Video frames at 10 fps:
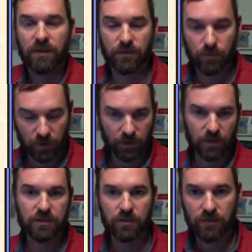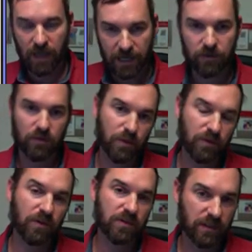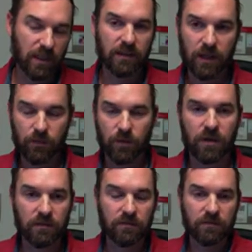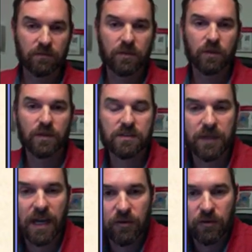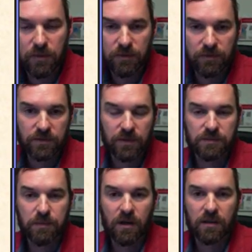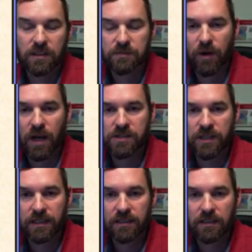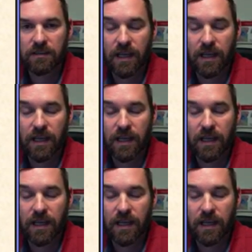if you were going to do coyote removals and, and they were doing some coyote removals as part of this project,